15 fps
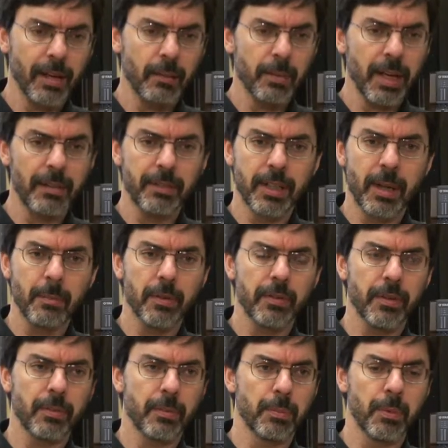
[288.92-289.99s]
We have a number
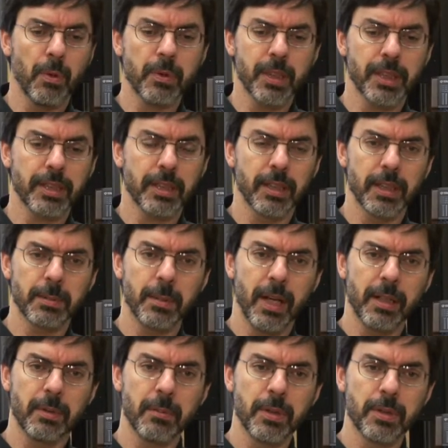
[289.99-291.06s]
of different projects in the
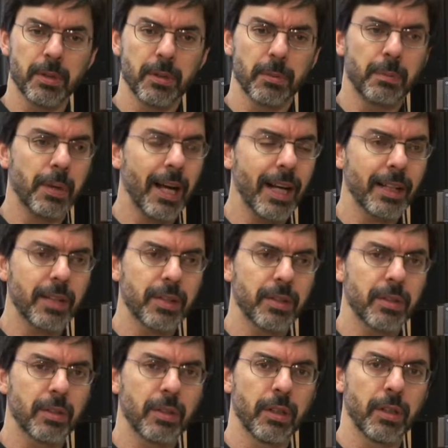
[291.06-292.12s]
expanded musical
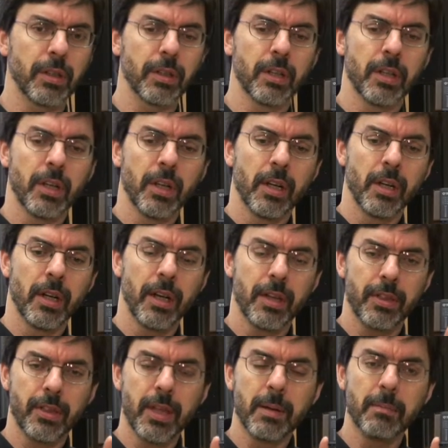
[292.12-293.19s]
practice
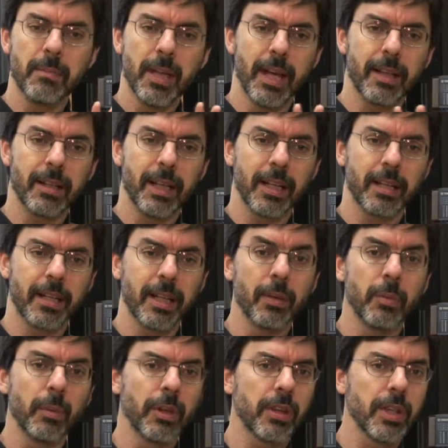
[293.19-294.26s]
theme that
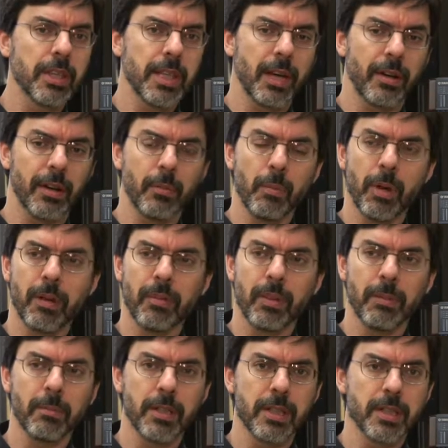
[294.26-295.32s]
deal with this area. One of
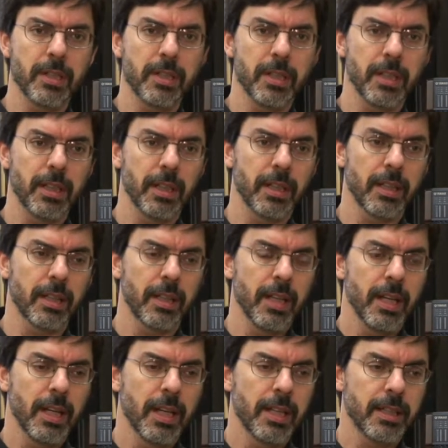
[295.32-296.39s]
them is a
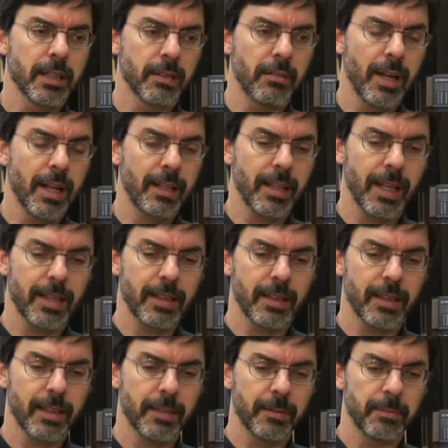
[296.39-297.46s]
grant that
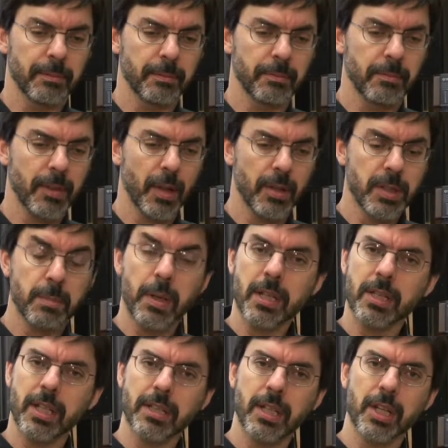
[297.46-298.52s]
on
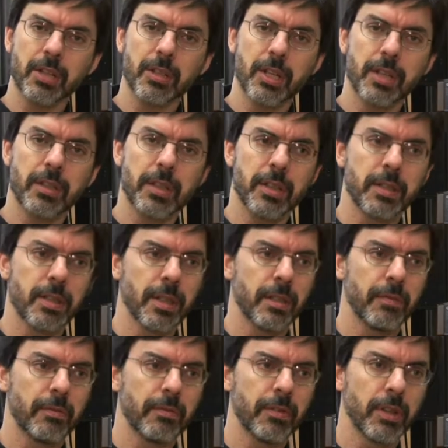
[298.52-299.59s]
spatialization. It's
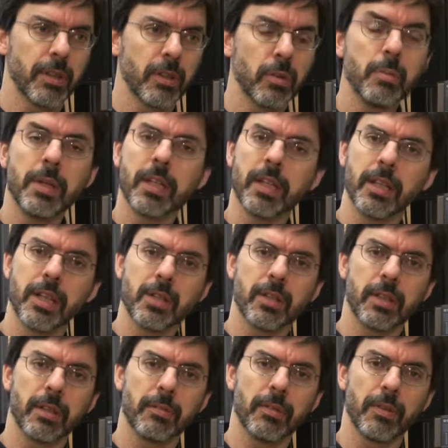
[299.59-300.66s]
the New Media
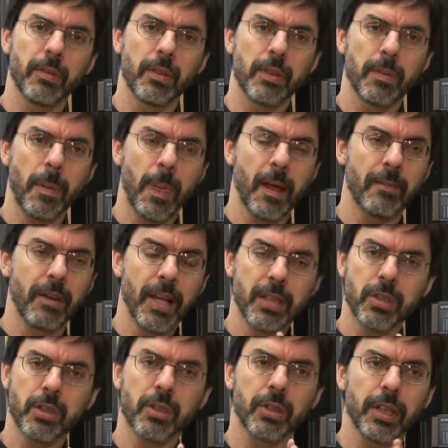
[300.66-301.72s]
Initiative of
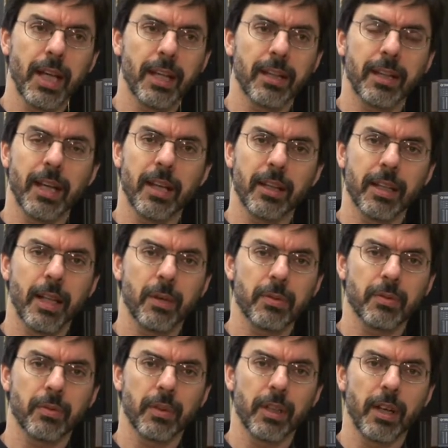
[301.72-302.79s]
NSERC and the Canada
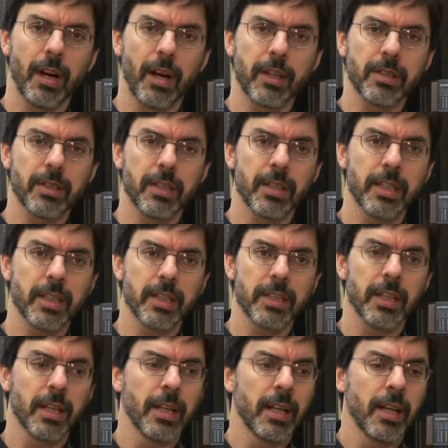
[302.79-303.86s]
Council for the Arts, and this
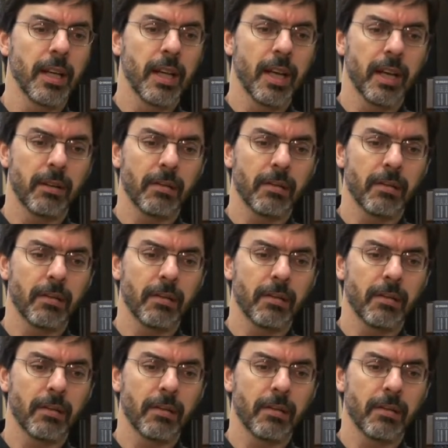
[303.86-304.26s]
is a